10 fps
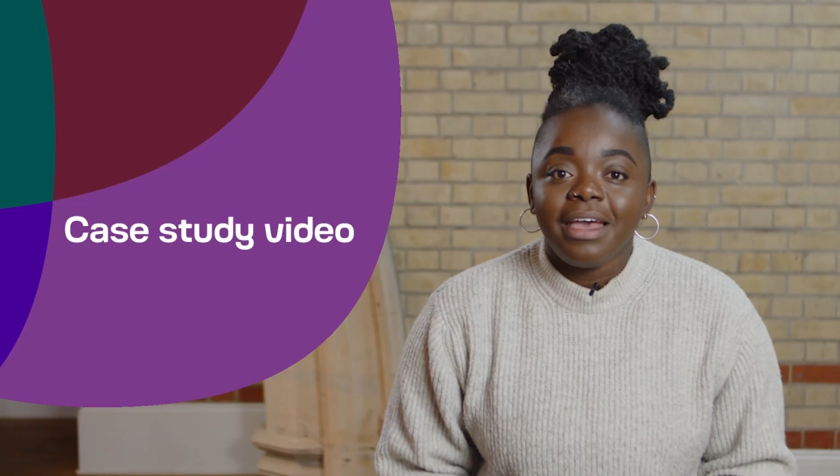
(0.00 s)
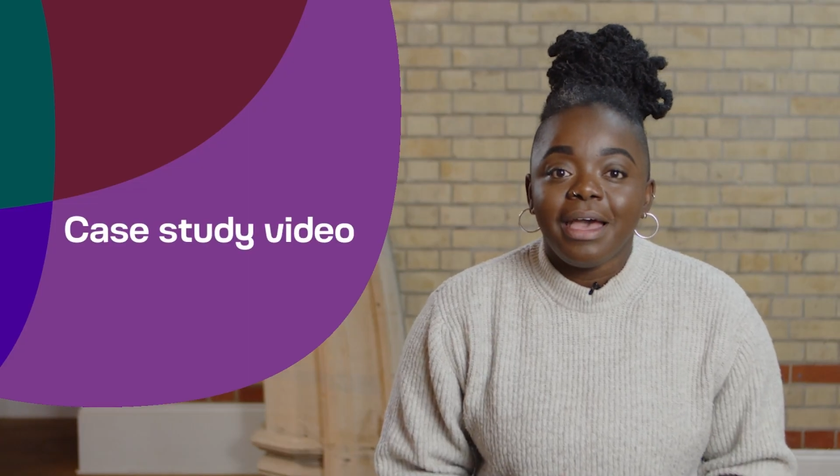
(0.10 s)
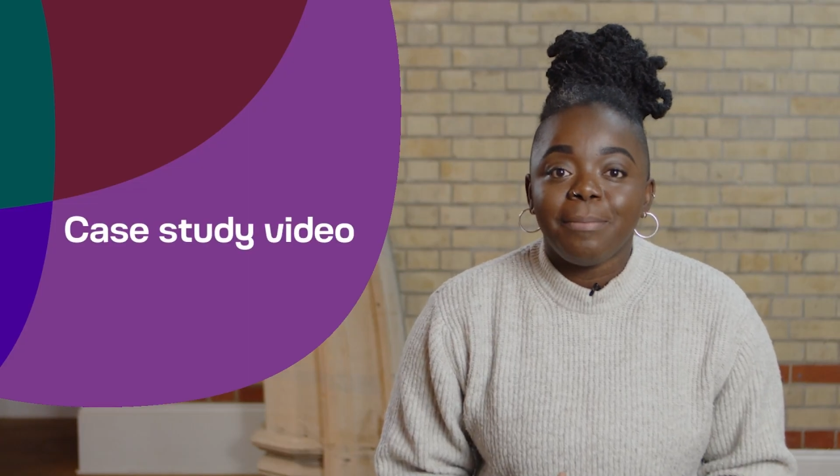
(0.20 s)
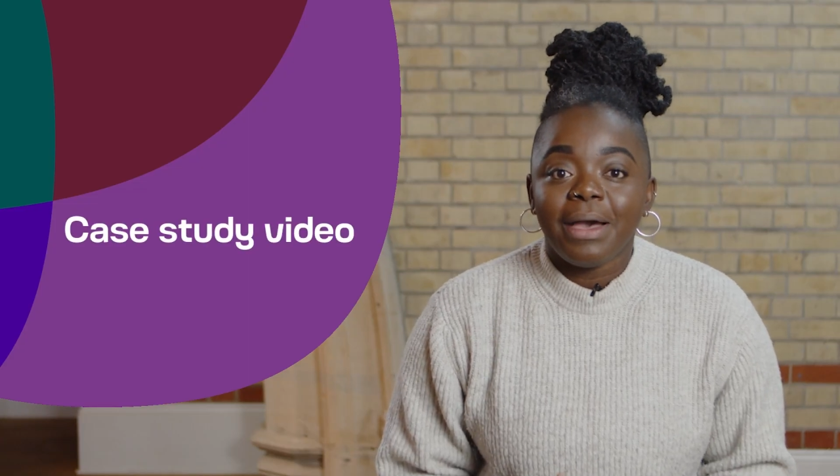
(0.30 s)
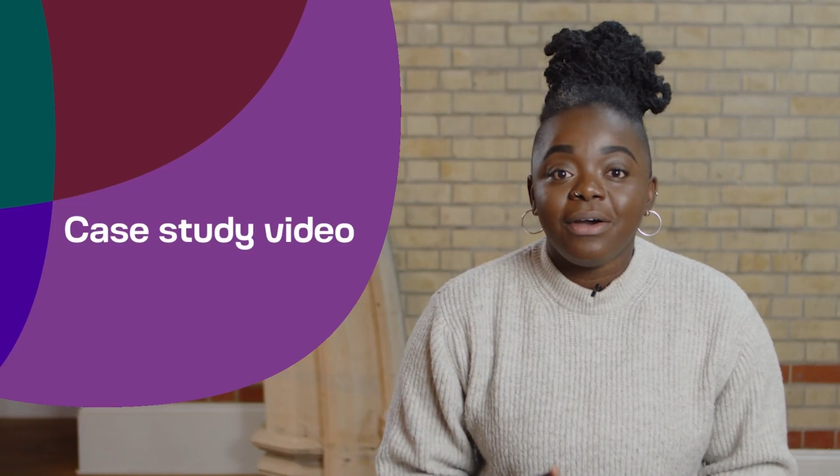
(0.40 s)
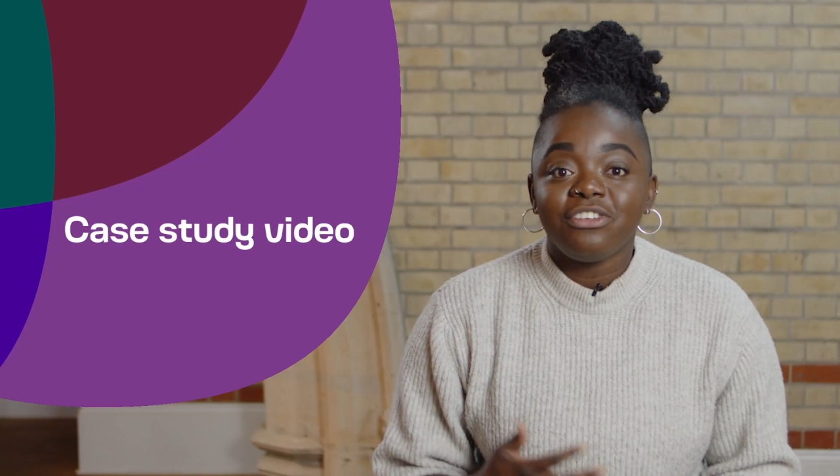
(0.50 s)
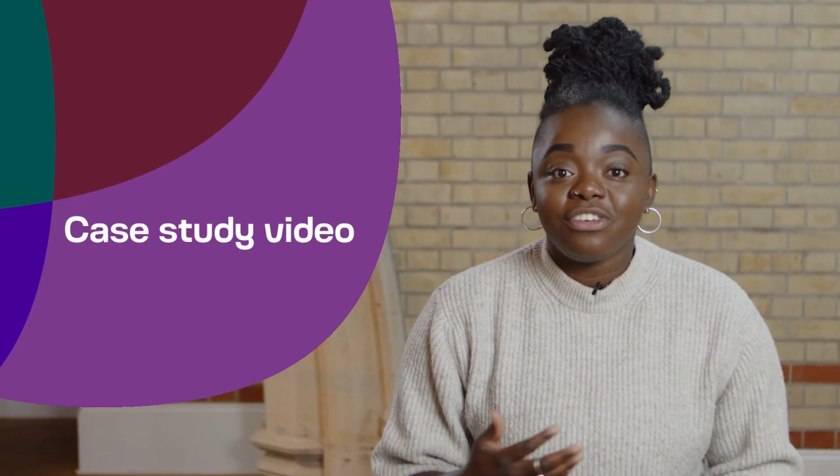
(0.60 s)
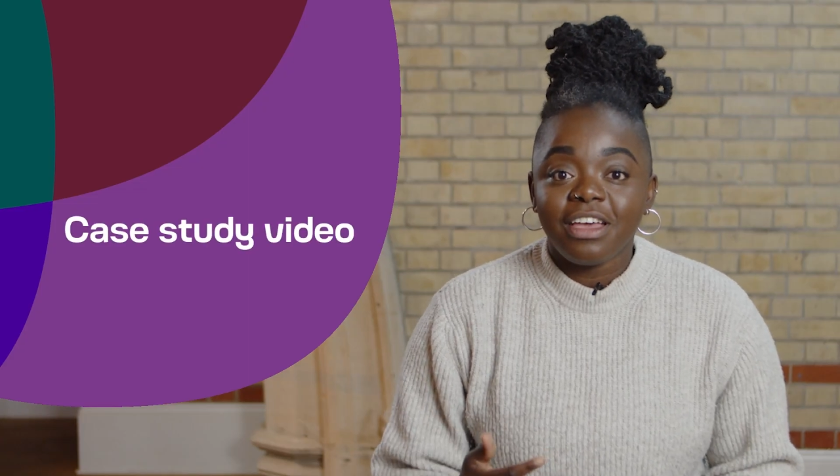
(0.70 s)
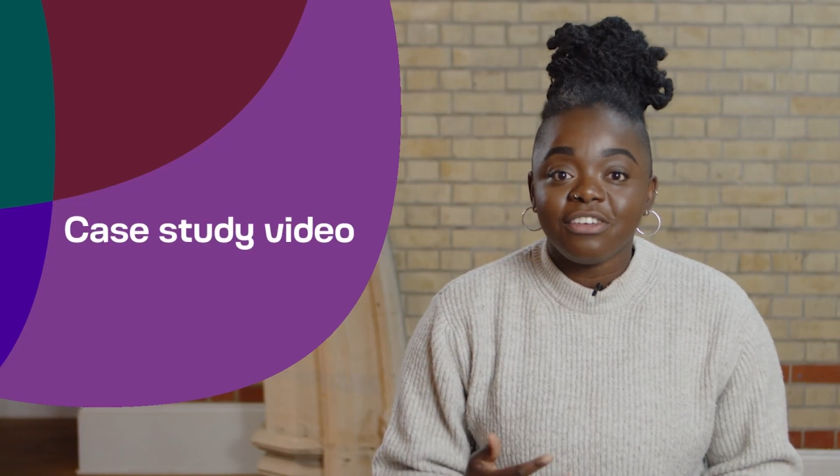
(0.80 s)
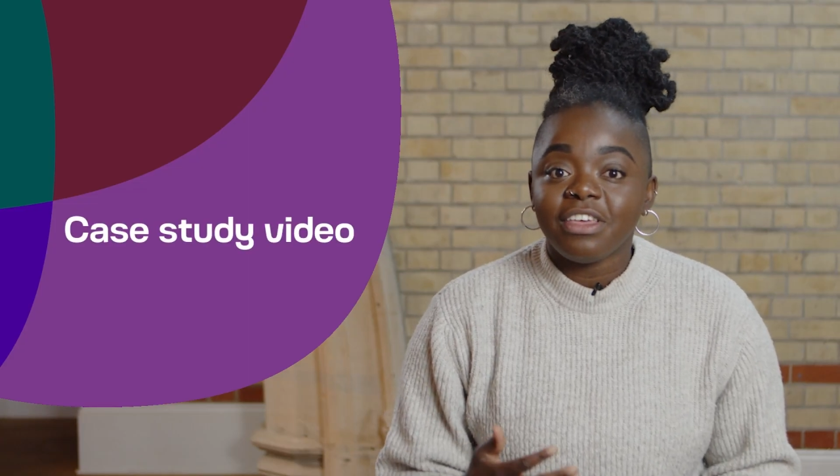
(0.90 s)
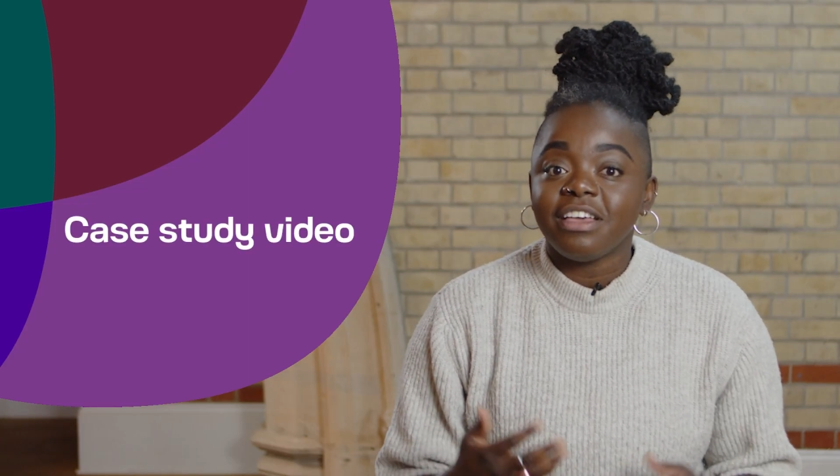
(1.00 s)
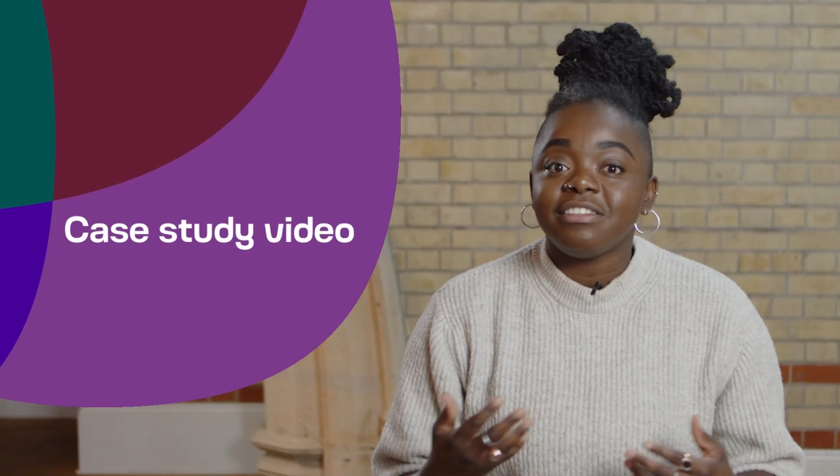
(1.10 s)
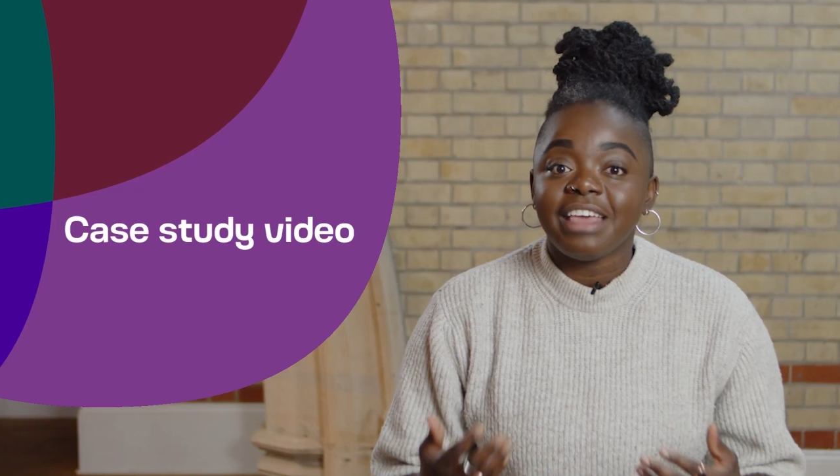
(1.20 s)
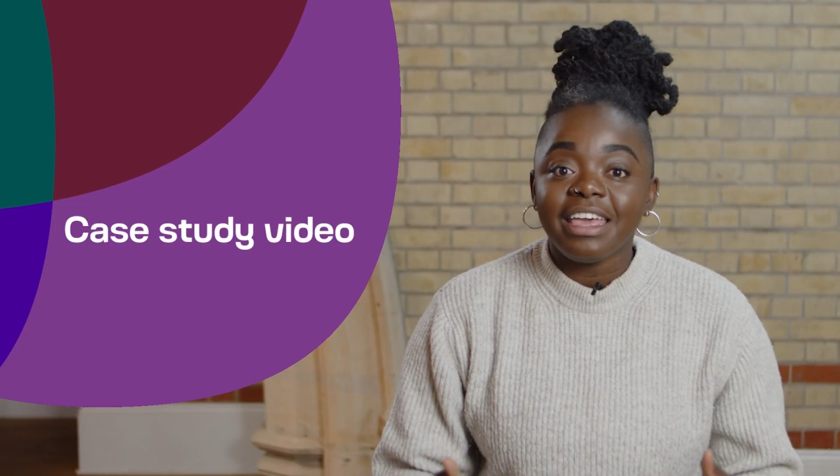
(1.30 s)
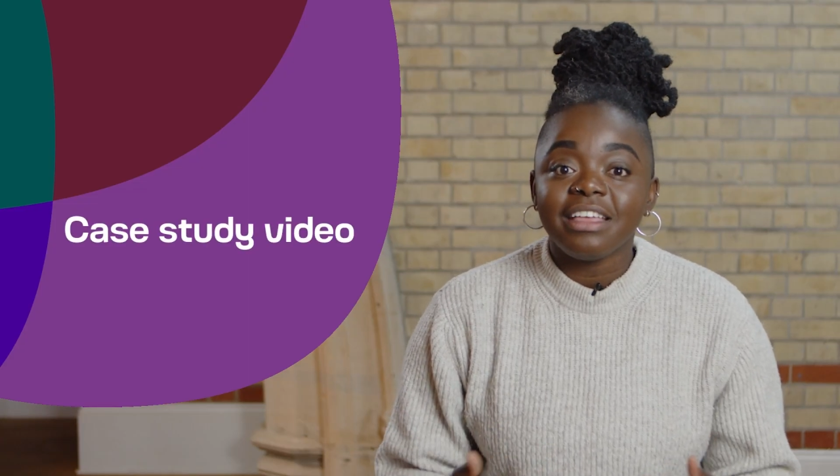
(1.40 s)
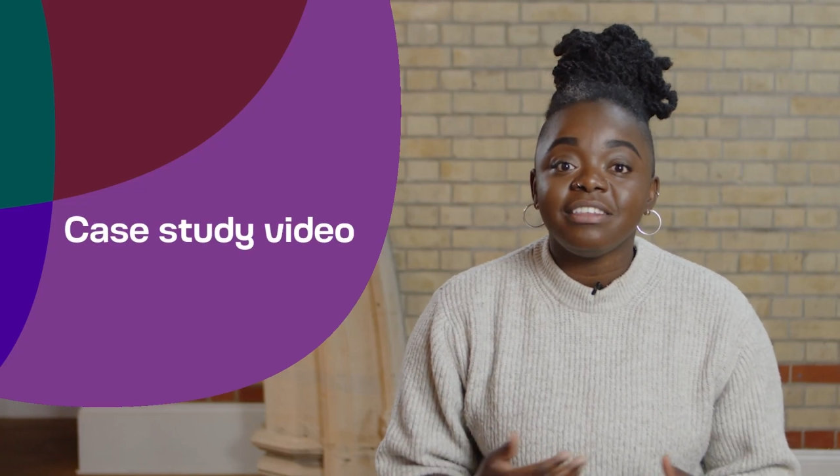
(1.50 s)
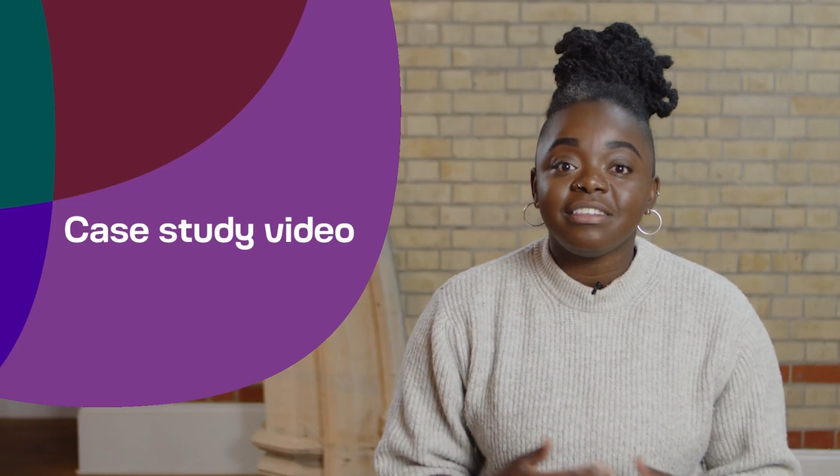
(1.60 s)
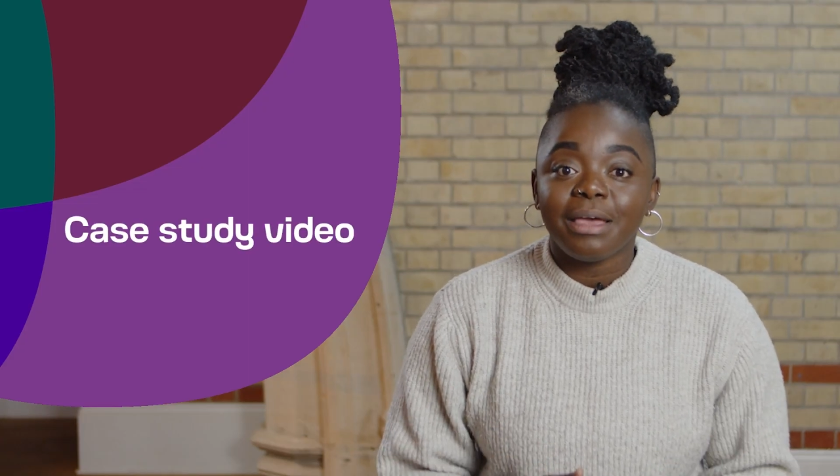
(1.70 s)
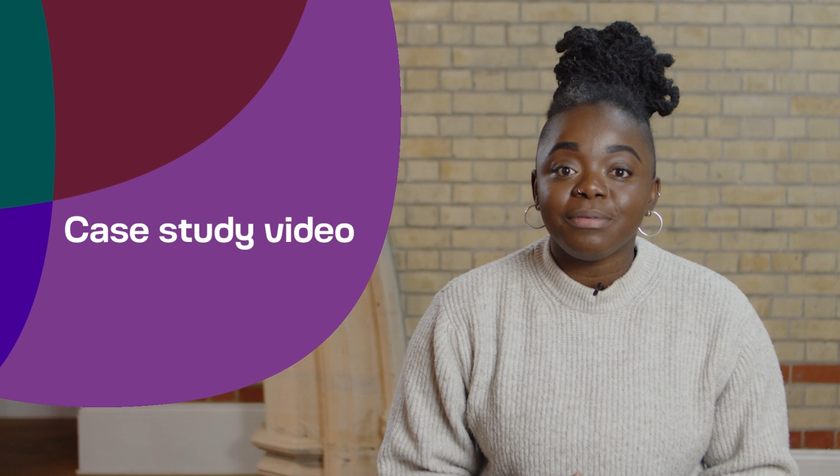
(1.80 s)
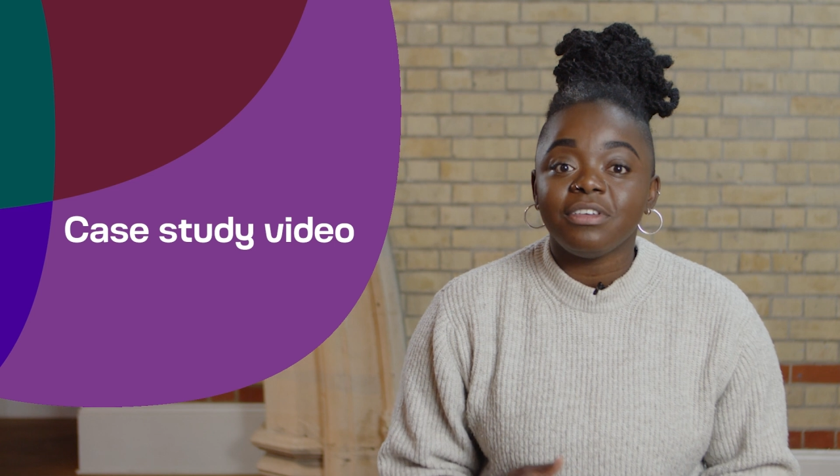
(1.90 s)
about a church that has taken
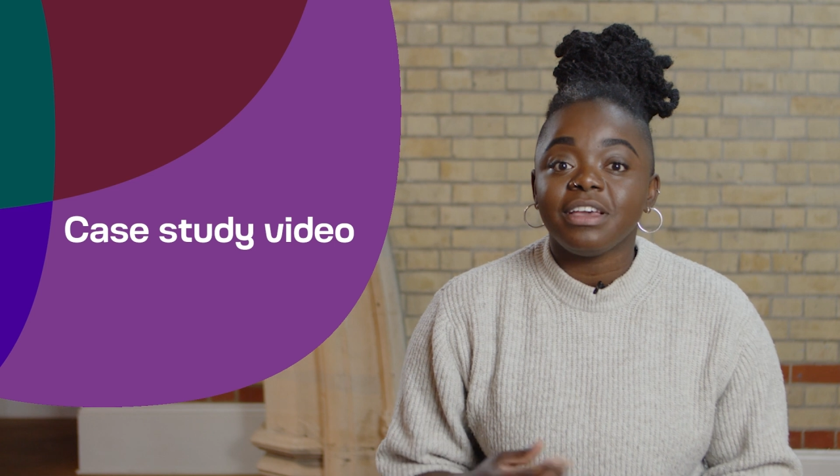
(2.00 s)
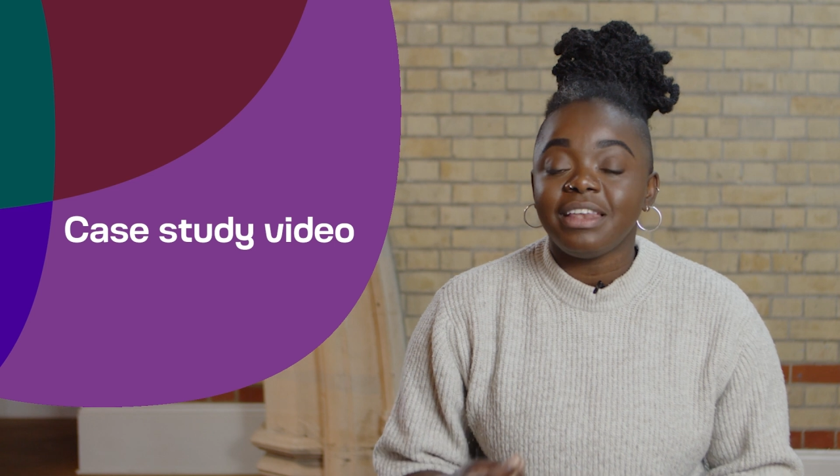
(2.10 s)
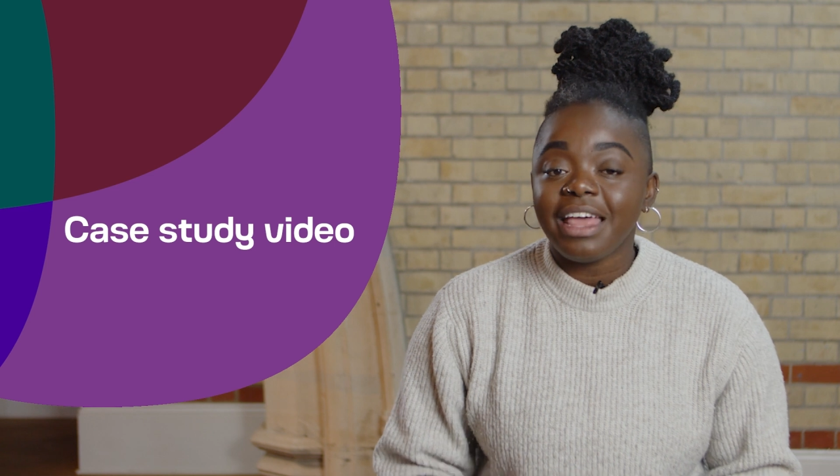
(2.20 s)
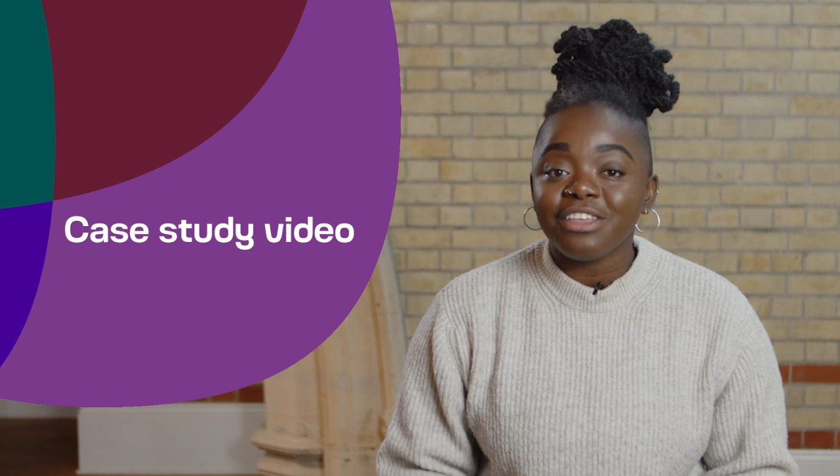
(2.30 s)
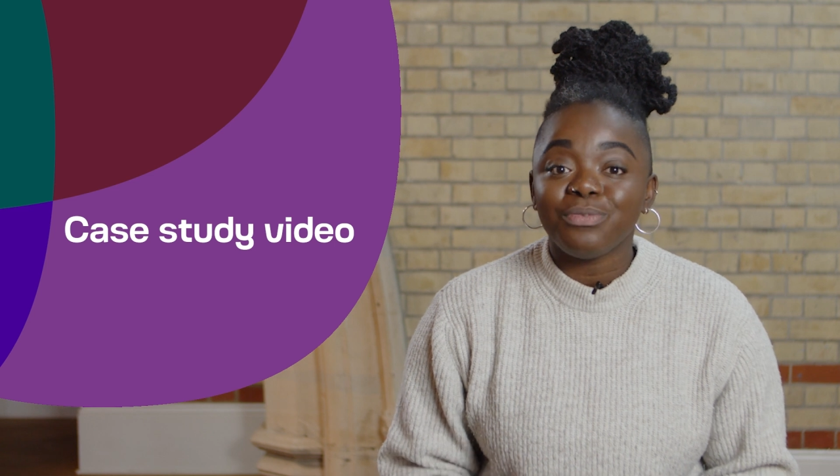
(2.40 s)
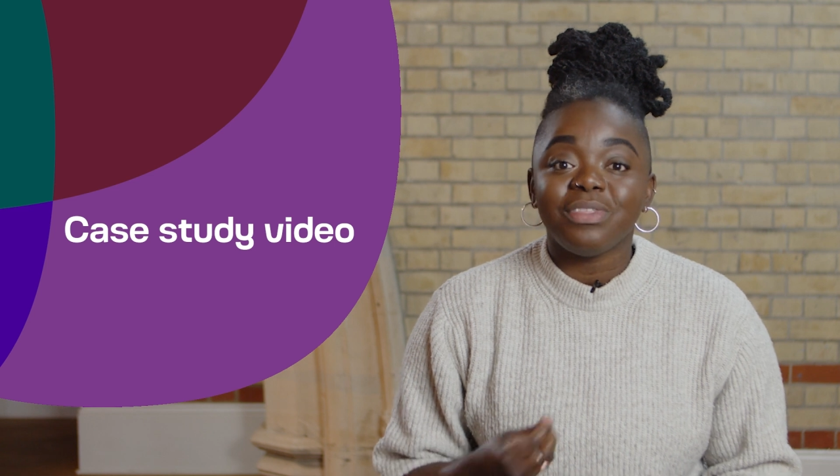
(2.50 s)
steps to connect